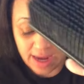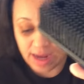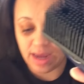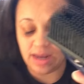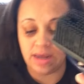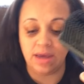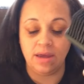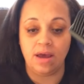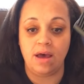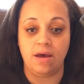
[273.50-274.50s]
And
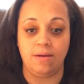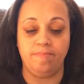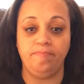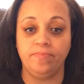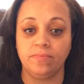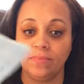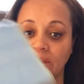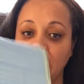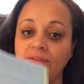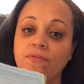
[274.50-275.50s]

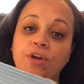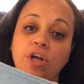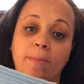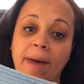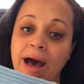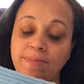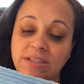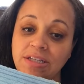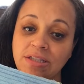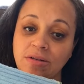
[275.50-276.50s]
even for your mop
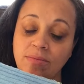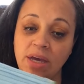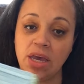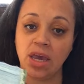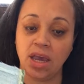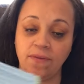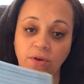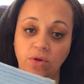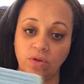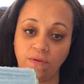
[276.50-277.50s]
system, if
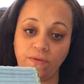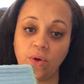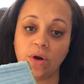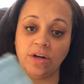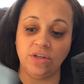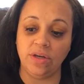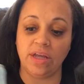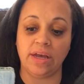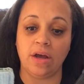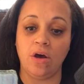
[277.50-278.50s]
you do the floor and you
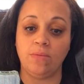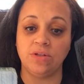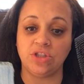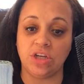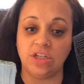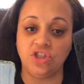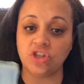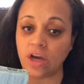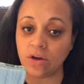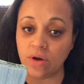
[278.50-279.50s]
get like a whole bunch of
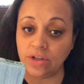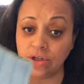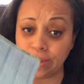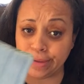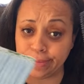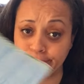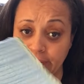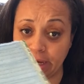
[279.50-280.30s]
junk on your